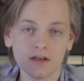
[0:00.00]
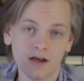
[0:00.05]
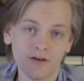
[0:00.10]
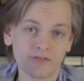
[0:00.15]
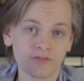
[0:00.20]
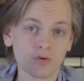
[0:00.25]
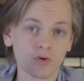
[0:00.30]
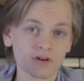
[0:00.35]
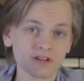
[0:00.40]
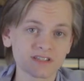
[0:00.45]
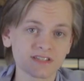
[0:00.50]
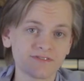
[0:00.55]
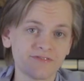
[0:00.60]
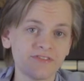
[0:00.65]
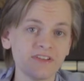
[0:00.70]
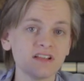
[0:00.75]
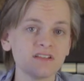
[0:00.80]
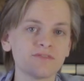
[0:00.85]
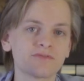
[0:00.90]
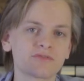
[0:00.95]
Of course,
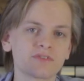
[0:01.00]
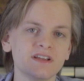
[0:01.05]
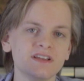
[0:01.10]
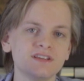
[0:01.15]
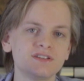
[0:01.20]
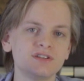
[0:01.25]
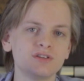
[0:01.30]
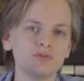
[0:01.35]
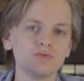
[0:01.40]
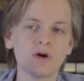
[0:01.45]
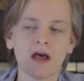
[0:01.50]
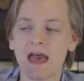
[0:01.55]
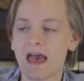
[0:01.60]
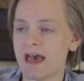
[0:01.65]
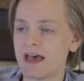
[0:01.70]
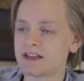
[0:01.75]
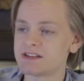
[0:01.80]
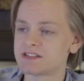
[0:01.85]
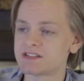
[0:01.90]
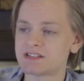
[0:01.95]
feel free to
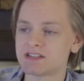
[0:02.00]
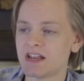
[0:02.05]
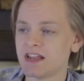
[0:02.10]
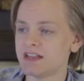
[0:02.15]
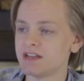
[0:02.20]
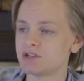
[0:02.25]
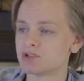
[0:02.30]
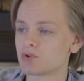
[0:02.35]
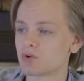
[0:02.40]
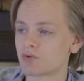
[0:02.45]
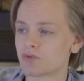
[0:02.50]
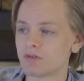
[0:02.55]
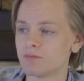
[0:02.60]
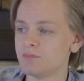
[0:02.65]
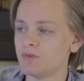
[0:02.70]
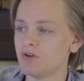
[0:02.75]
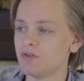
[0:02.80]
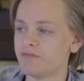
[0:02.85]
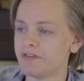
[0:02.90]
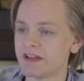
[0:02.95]
add, change, or
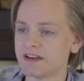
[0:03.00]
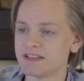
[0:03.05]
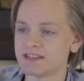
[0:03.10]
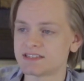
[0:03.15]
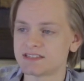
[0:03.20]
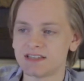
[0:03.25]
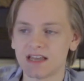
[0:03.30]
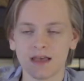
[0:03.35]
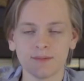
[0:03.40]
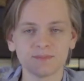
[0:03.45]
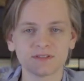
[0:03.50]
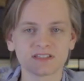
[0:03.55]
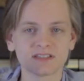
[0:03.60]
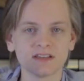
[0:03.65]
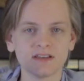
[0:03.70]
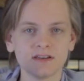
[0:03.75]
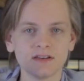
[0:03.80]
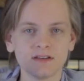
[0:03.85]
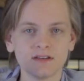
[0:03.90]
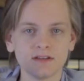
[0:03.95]
remove any steps.
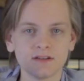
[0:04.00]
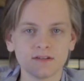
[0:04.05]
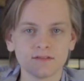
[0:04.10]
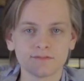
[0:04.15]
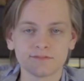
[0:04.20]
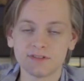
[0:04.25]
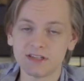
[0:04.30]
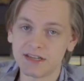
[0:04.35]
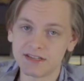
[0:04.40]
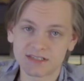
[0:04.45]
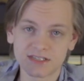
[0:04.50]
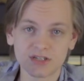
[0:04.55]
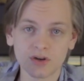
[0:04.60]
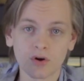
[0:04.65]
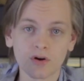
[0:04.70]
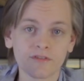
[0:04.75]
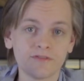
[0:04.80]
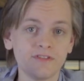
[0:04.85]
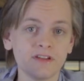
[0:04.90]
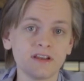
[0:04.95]
It's
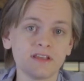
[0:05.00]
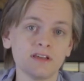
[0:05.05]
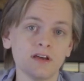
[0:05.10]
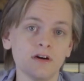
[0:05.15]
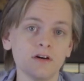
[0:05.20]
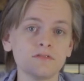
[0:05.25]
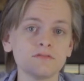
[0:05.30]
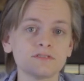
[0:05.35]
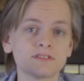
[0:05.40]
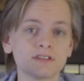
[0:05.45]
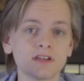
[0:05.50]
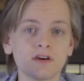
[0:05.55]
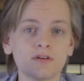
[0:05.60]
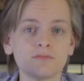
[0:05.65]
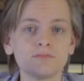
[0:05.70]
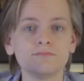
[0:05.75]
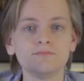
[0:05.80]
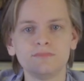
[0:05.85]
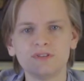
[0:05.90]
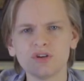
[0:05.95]
your video,
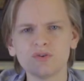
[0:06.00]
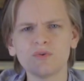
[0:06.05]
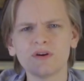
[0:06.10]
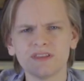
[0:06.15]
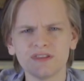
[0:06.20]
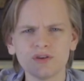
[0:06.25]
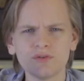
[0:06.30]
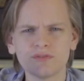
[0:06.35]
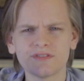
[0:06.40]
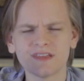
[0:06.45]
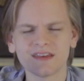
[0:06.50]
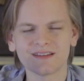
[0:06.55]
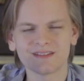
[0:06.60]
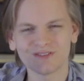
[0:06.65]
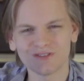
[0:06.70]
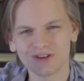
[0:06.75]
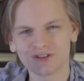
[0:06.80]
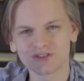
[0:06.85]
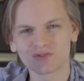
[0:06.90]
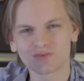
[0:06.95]
so do what you think
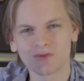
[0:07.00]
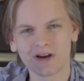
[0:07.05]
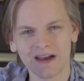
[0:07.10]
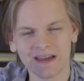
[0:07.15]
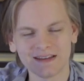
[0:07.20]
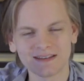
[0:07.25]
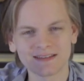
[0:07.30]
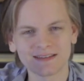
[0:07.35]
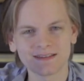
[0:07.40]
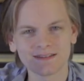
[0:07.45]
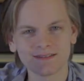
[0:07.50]
looks right.